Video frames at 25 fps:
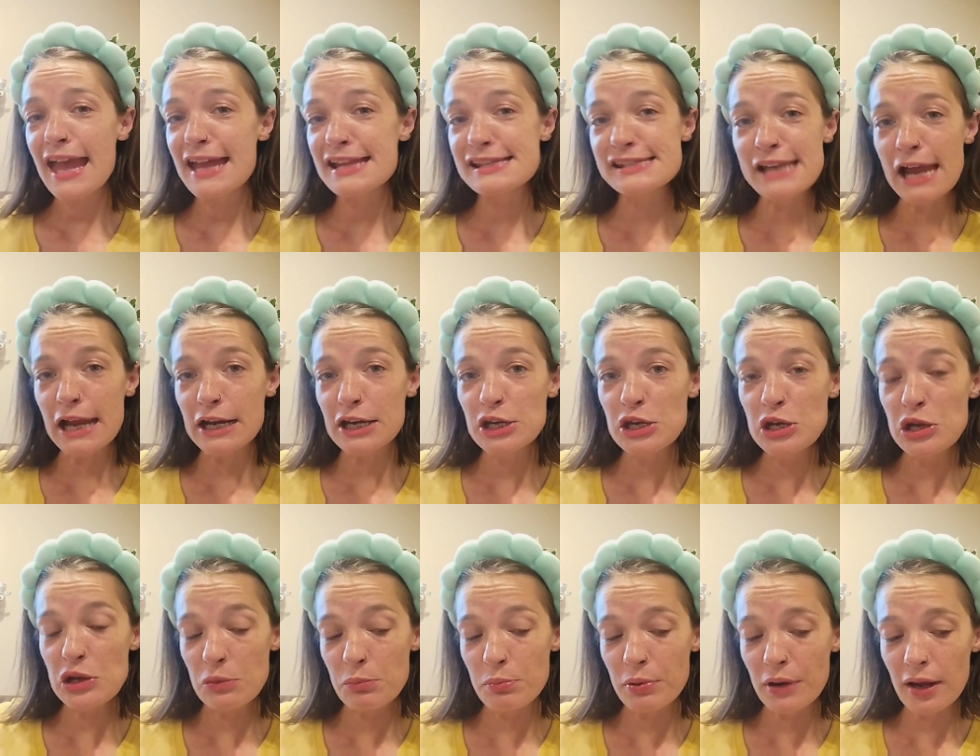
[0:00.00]
it's not a
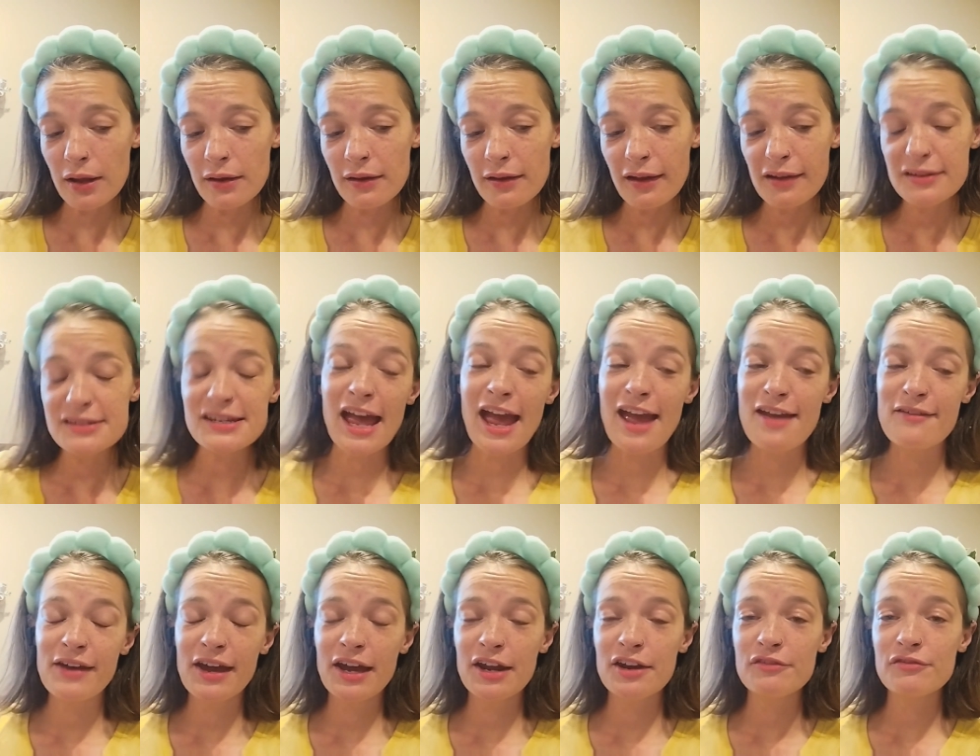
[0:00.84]
new product.
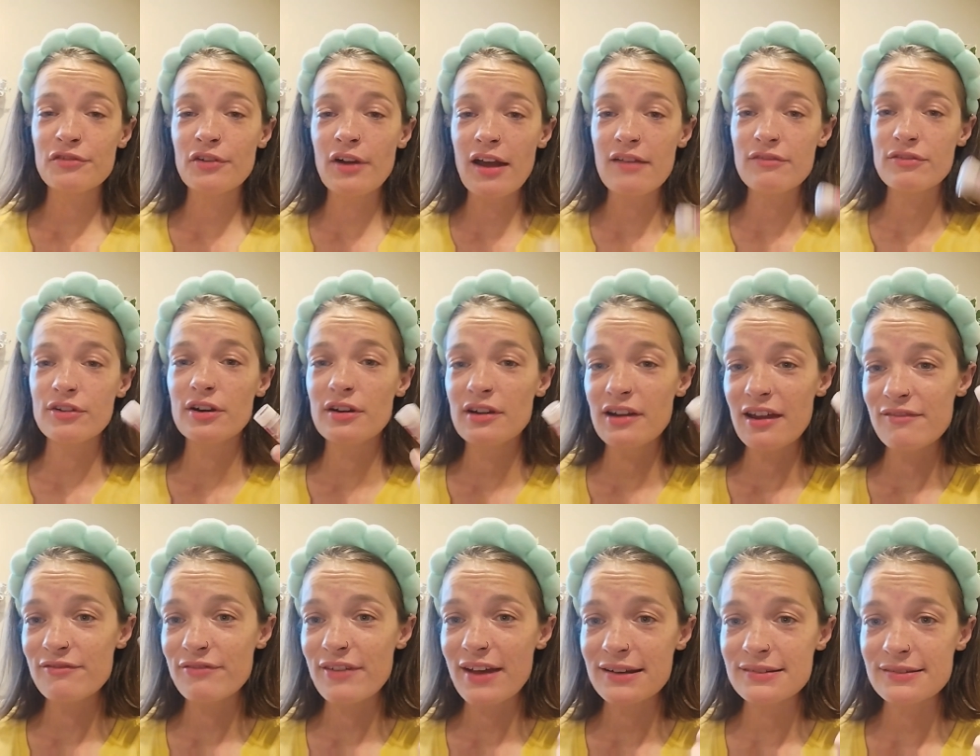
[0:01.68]
I've had it forever.
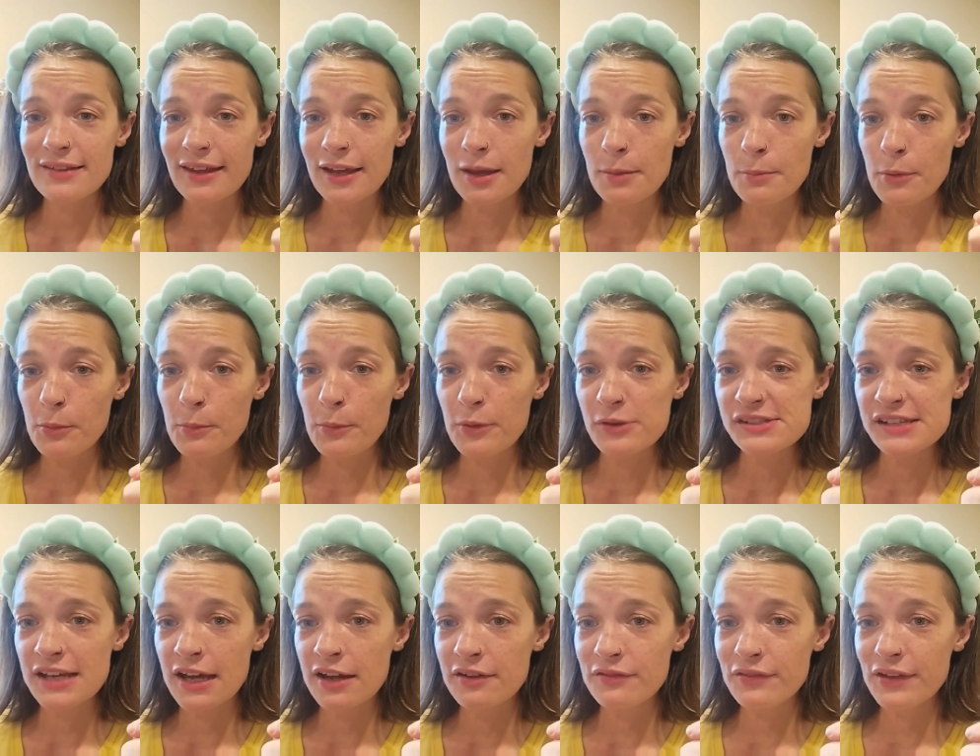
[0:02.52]
In fact, like I'm
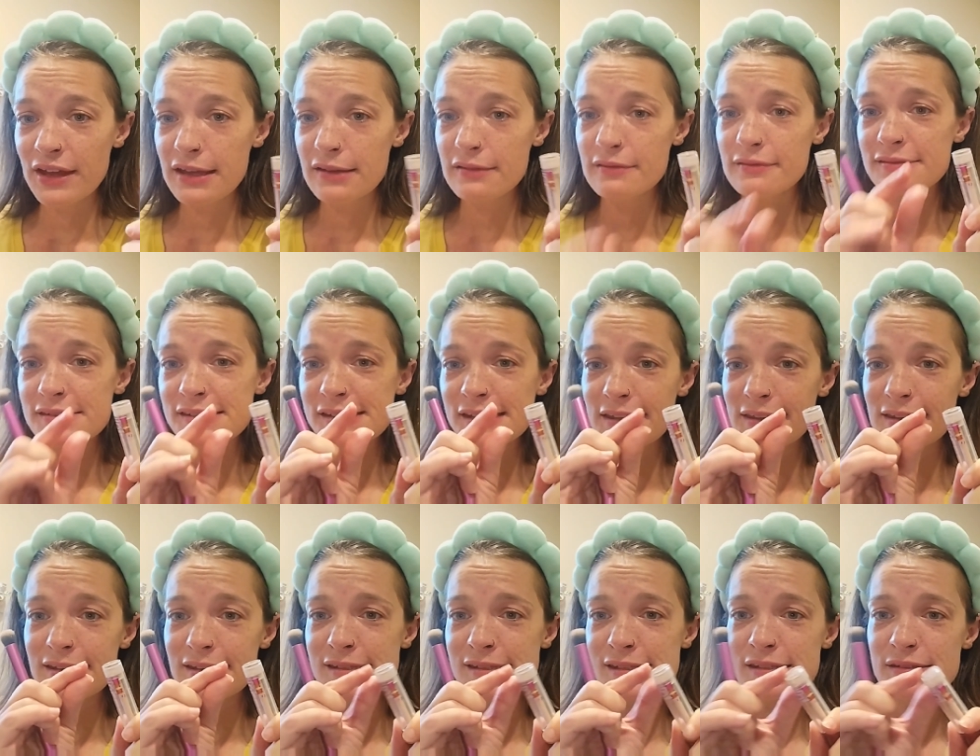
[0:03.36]
almost out of it. See
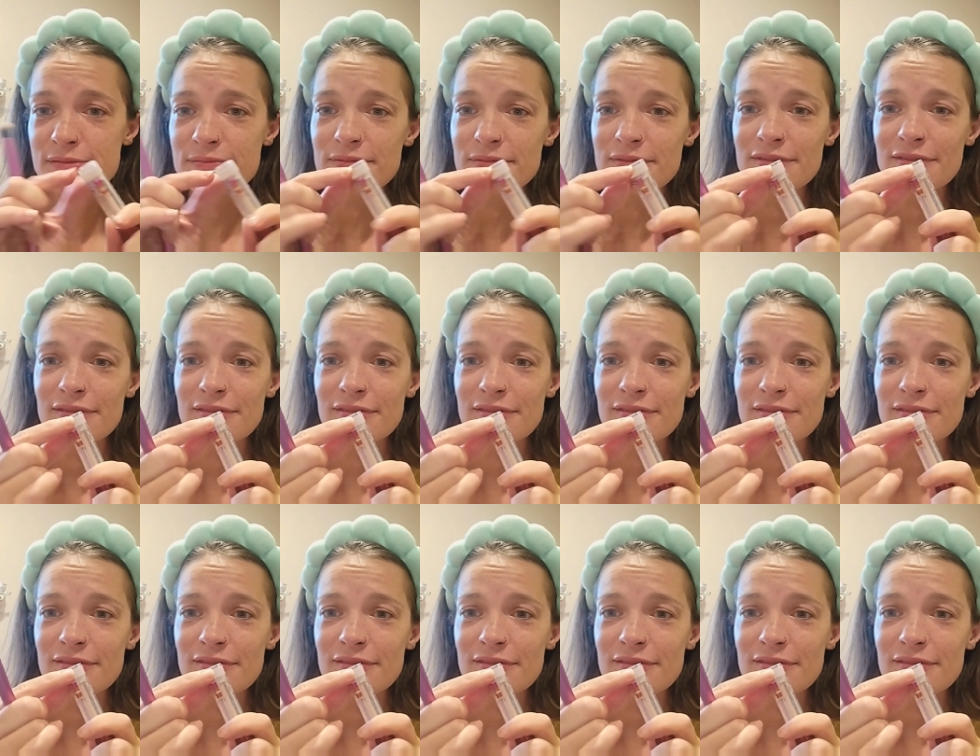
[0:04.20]
this?